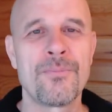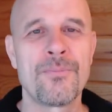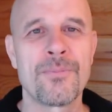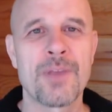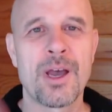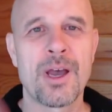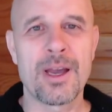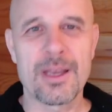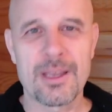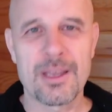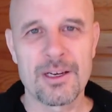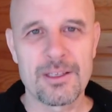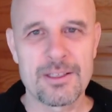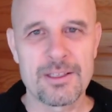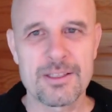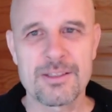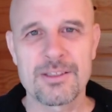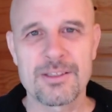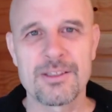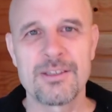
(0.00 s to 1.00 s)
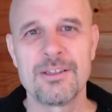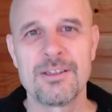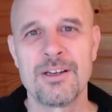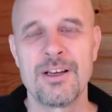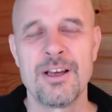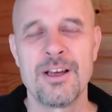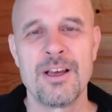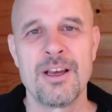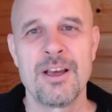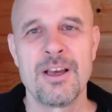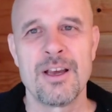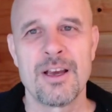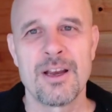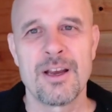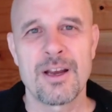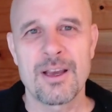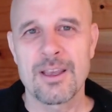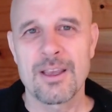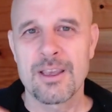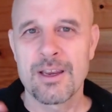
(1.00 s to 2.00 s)
I can listen and
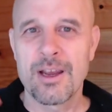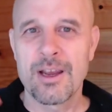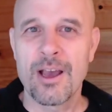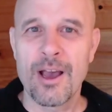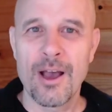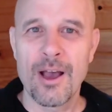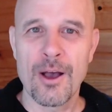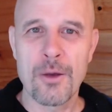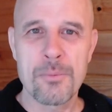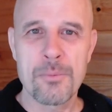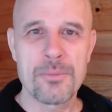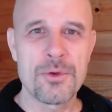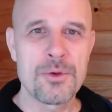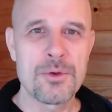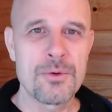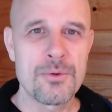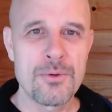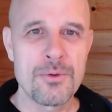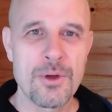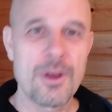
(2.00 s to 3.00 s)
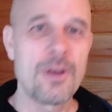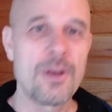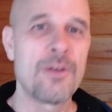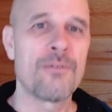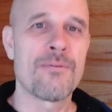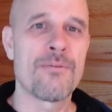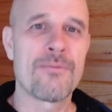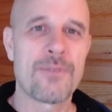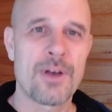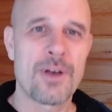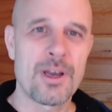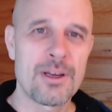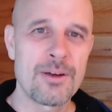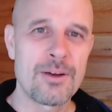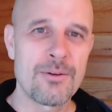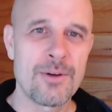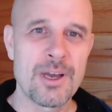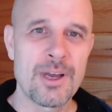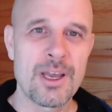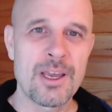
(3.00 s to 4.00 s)
I can help you find a
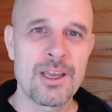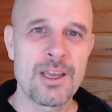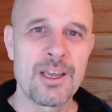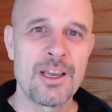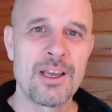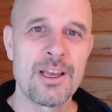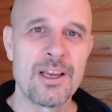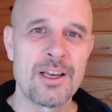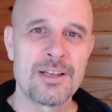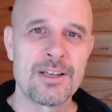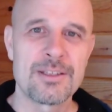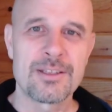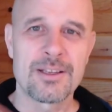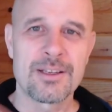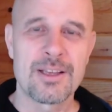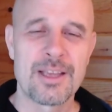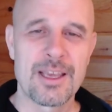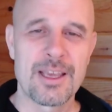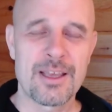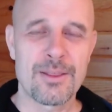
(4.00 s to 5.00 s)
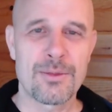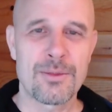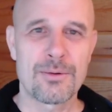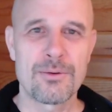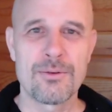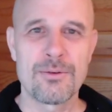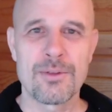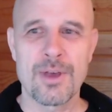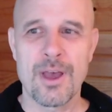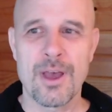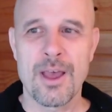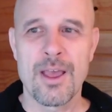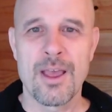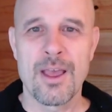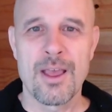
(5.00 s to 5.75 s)
way to get through that.